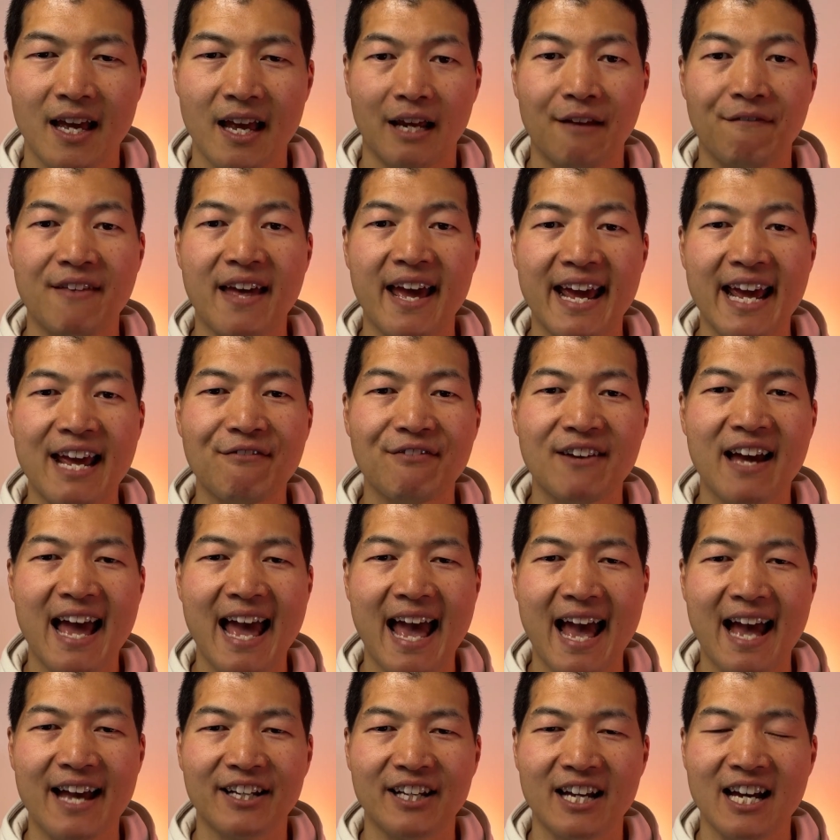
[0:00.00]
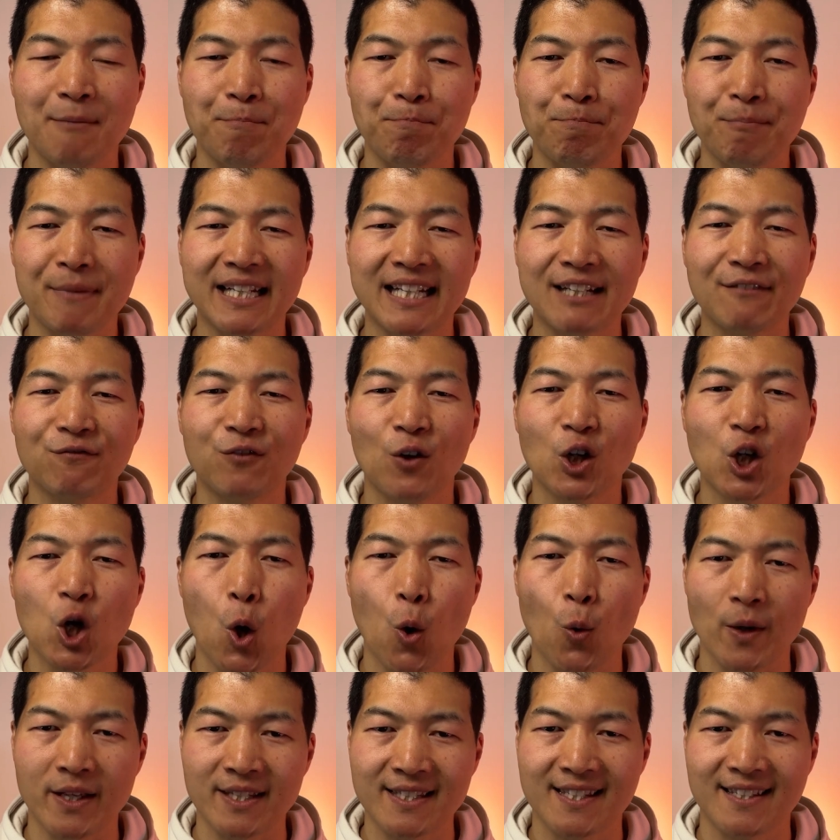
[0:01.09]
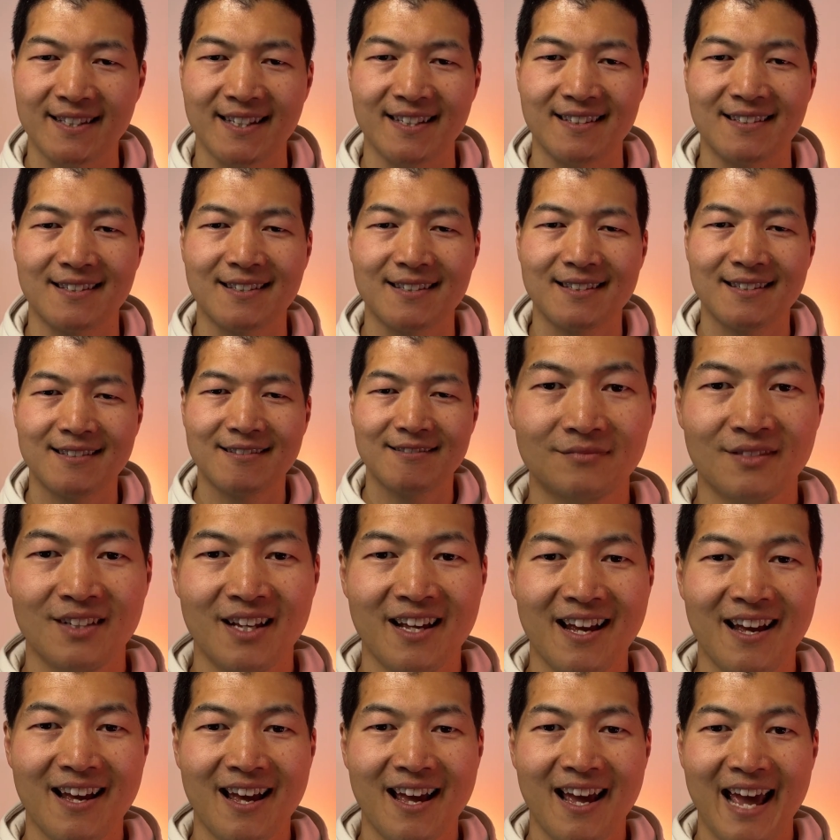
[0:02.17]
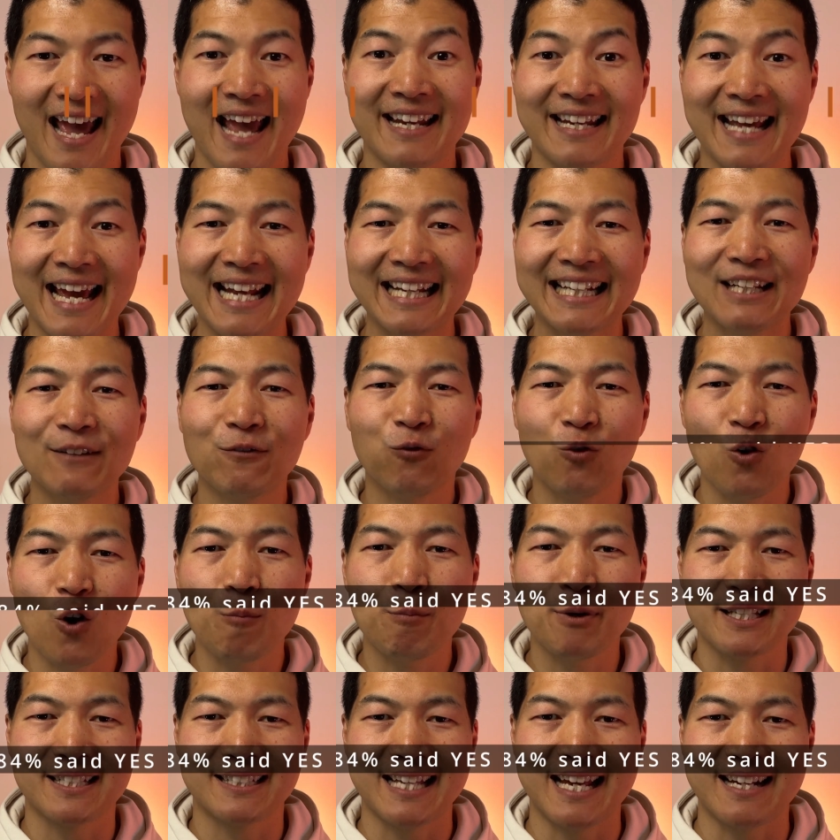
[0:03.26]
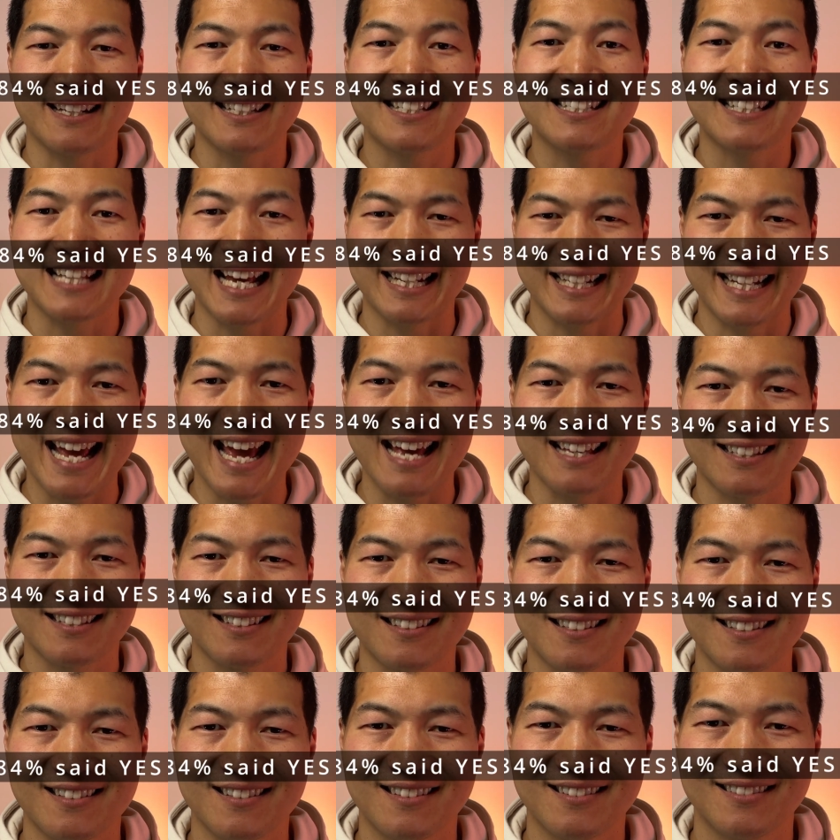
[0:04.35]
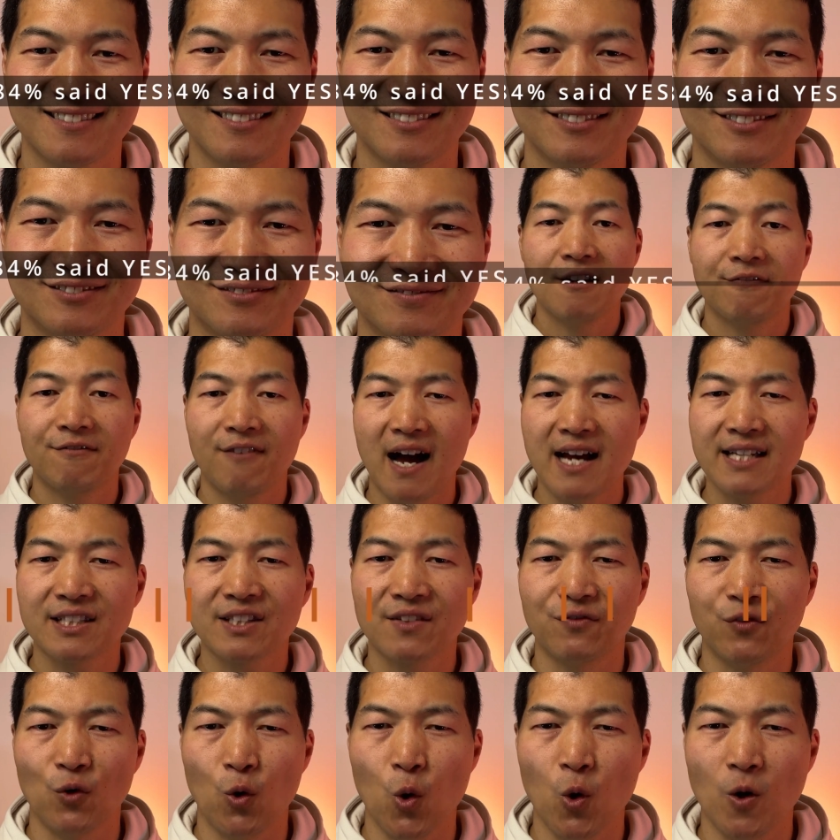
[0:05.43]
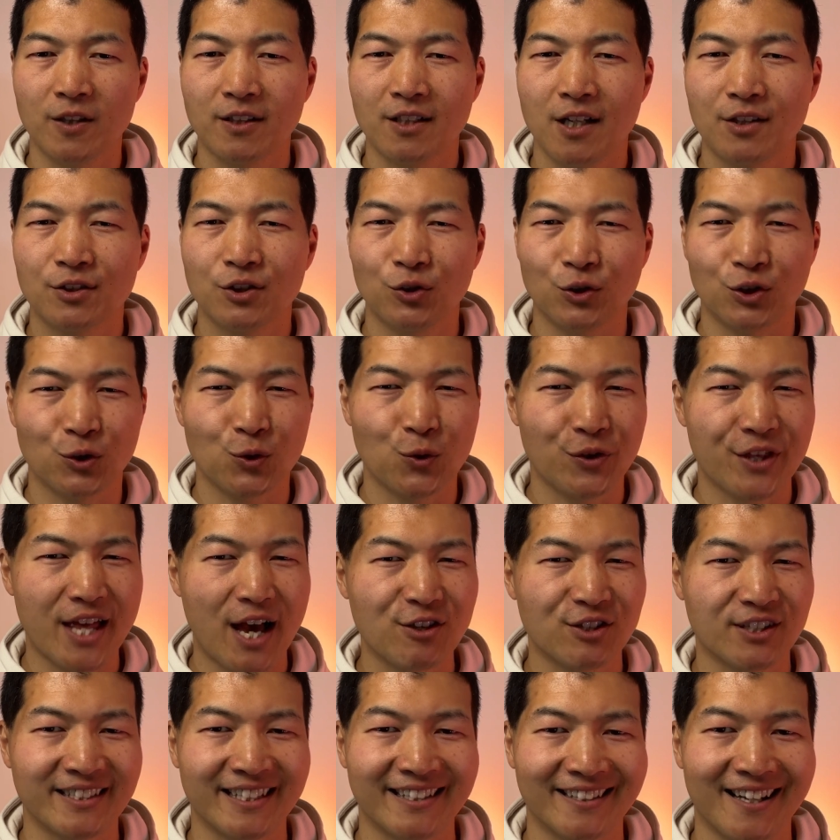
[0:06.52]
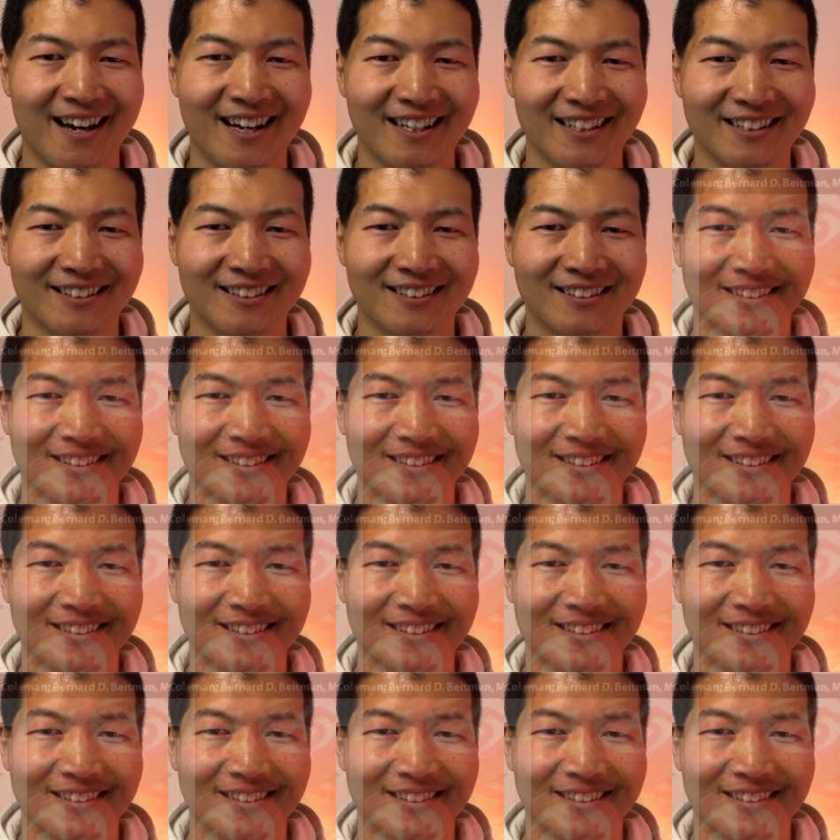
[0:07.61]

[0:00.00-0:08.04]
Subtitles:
if they ever had a meaningful coincidence, and 84% said yes. Fast forward to 2009.